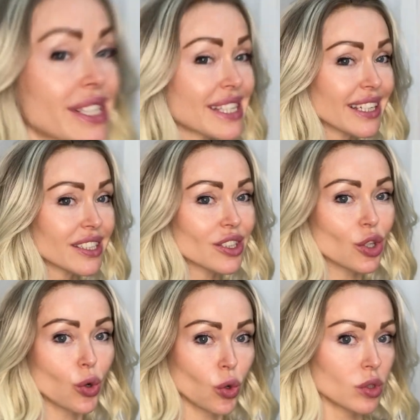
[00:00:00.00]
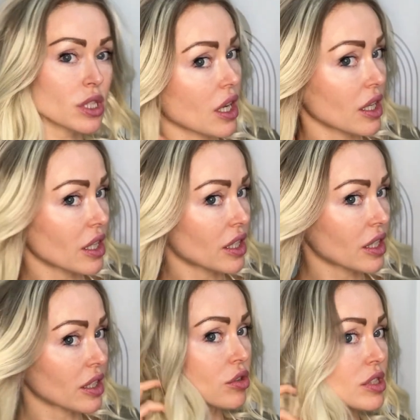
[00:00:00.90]
second con I
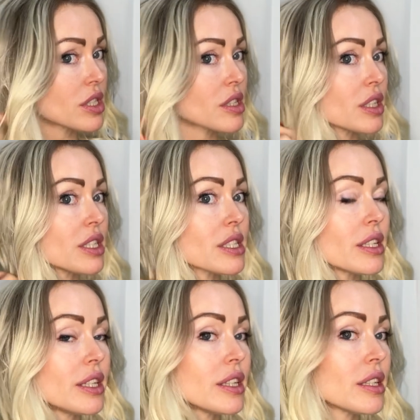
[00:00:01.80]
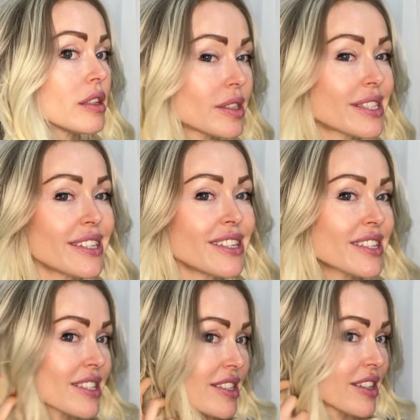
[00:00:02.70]
noticed is that
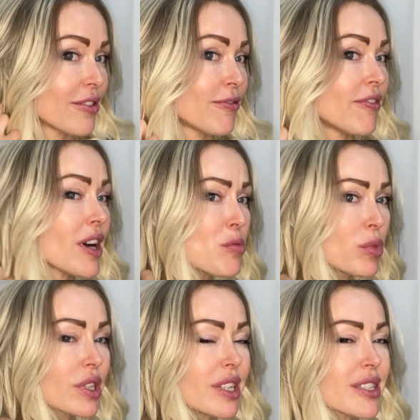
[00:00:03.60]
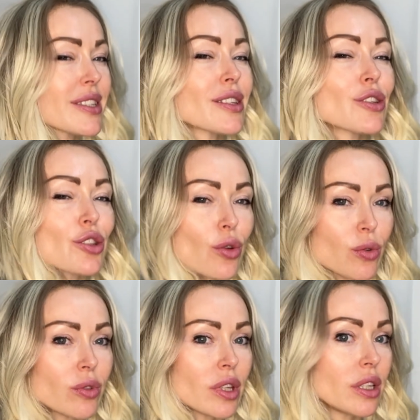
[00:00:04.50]
since the fiber is so
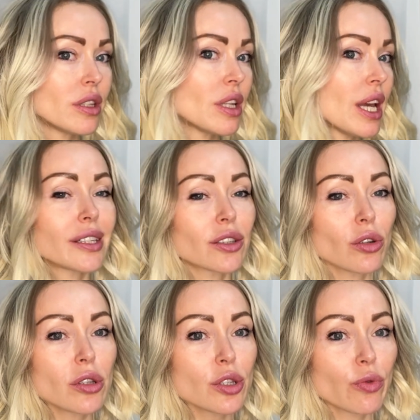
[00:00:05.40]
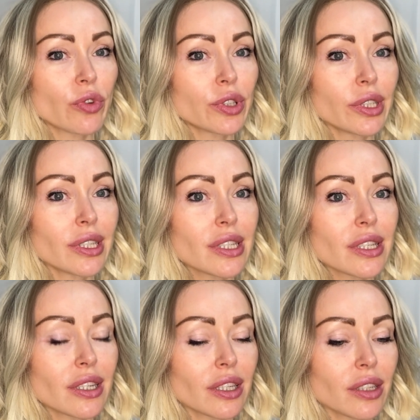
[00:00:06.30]
thin, they're also very
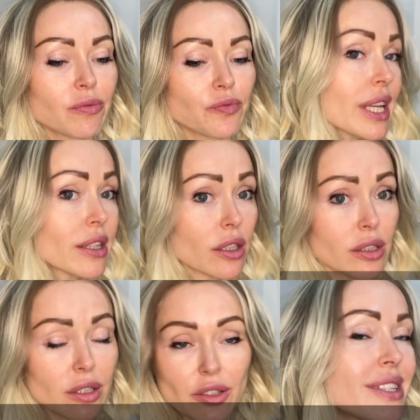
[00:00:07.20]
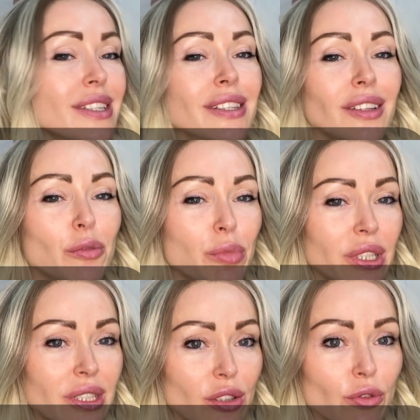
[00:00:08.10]
easily tangled. This is not a
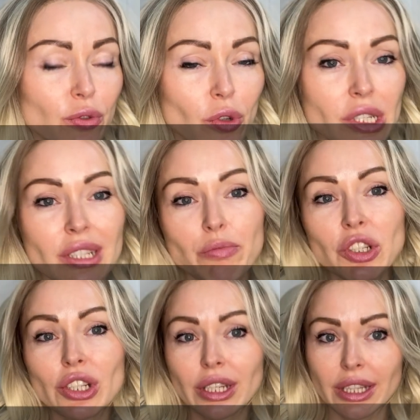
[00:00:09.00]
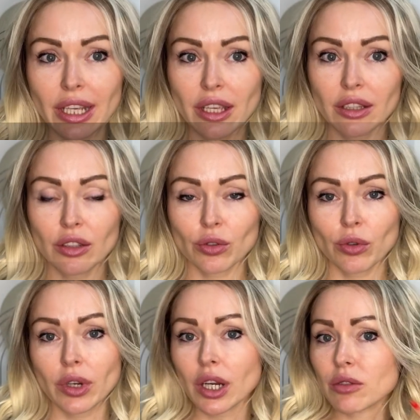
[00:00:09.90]
big deal, of course, especially taking into
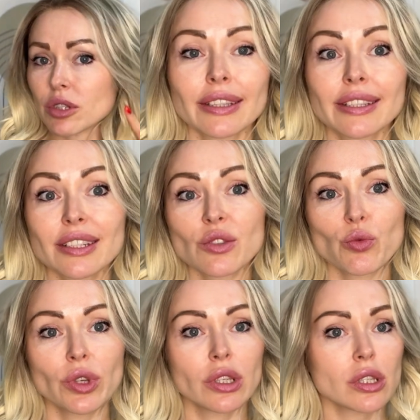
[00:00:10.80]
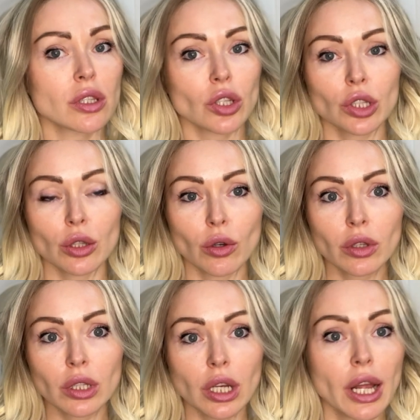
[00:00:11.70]
account that this wig is not
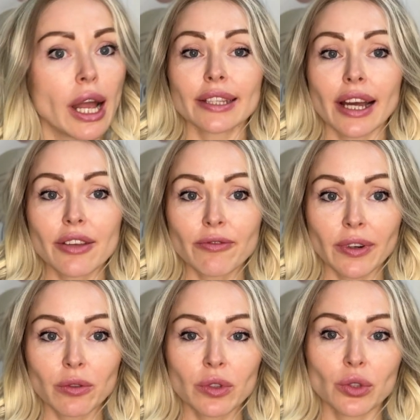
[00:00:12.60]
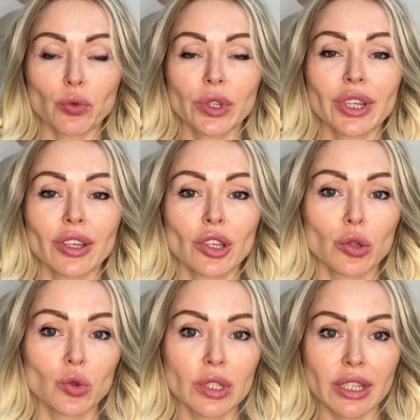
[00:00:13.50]
long. And I found that when I
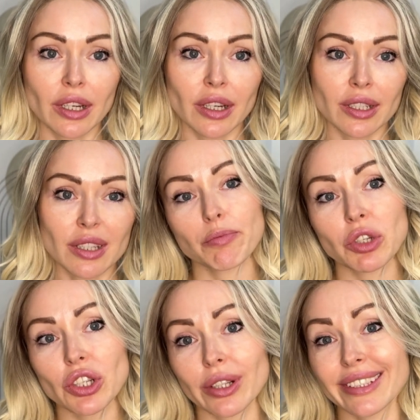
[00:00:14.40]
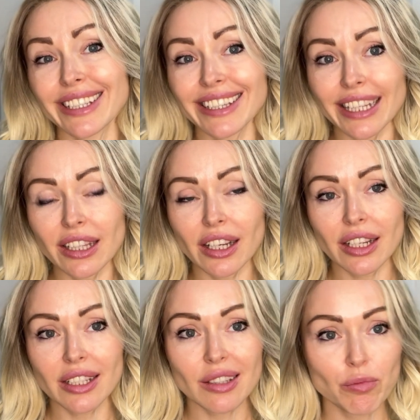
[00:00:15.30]
use a special
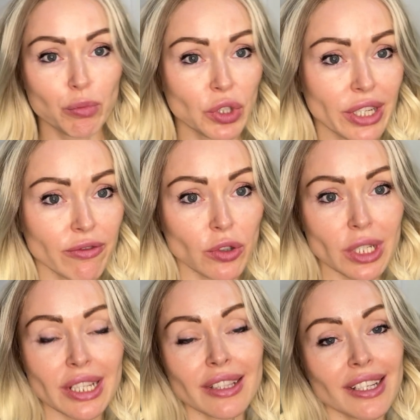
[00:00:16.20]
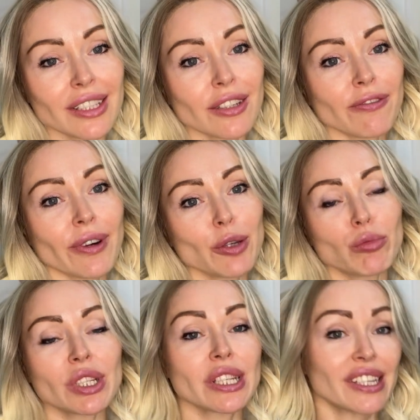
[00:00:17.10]
detangling spray for synthetic
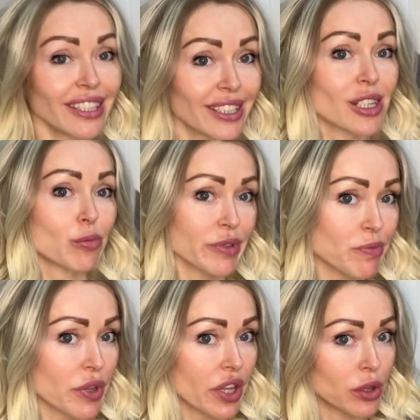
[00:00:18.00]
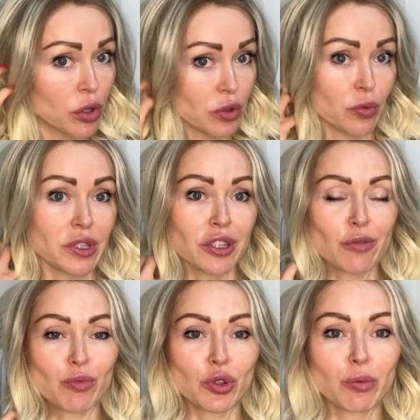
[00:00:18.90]
fibers, it helps me a lot with this
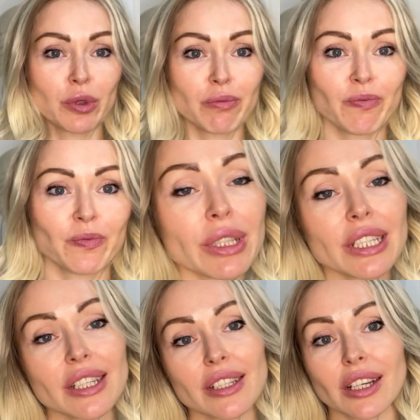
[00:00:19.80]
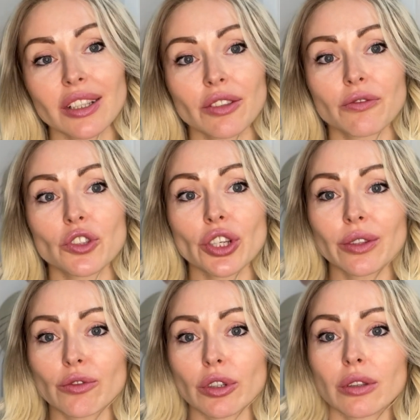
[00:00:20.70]
problem. But this is kind of
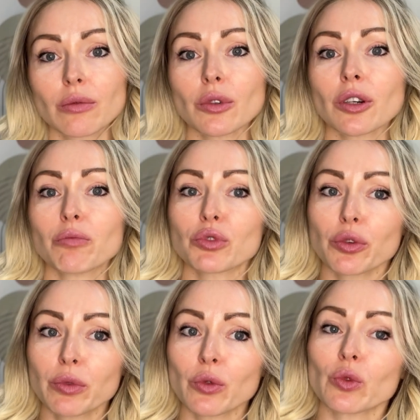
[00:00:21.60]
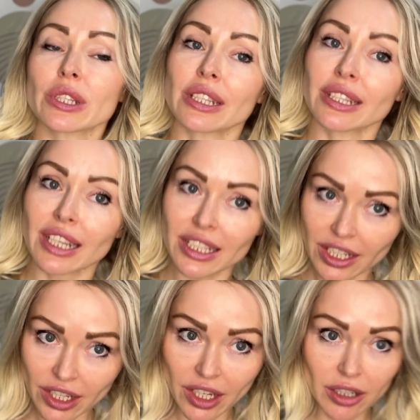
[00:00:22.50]
general problem with
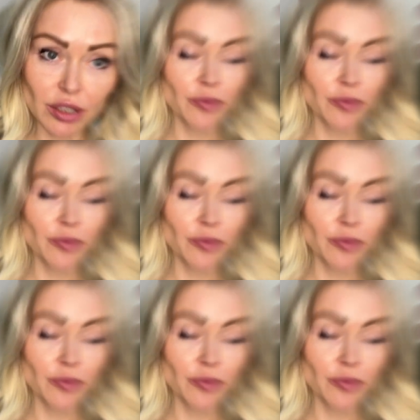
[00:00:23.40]
synthetic hair.